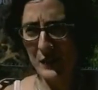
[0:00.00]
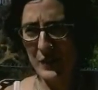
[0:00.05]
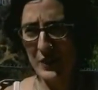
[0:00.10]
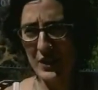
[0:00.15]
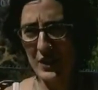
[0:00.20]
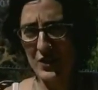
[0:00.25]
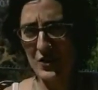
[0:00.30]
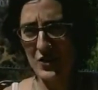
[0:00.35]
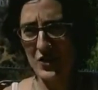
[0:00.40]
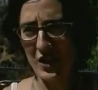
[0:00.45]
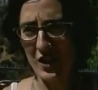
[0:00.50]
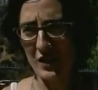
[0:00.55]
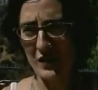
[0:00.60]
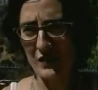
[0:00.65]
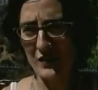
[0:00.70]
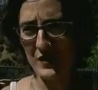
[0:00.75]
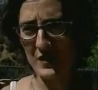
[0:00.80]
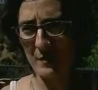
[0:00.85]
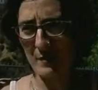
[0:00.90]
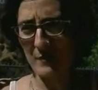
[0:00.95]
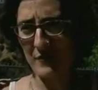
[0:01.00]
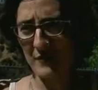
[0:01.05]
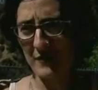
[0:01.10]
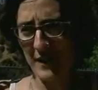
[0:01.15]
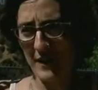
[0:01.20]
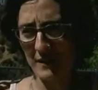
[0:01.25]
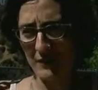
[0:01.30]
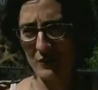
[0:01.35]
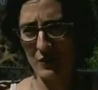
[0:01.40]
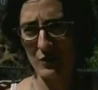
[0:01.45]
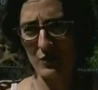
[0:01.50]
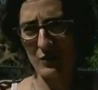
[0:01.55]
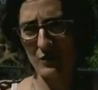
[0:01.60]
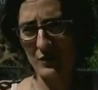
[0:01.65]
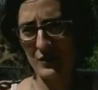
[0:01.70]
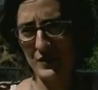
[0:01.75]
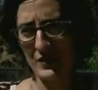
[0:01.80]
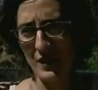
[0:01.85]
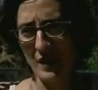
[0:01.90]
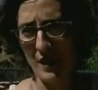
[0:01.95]
footage of some
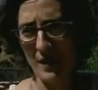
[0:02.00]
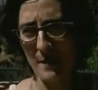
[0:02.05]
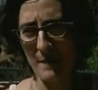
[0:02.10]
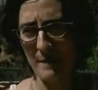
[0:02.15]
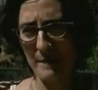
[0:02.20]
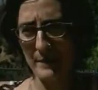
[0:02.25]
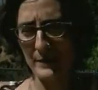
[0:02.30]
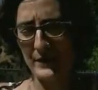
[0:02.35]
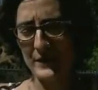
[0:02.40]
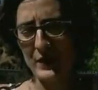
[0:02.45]
fangirls um,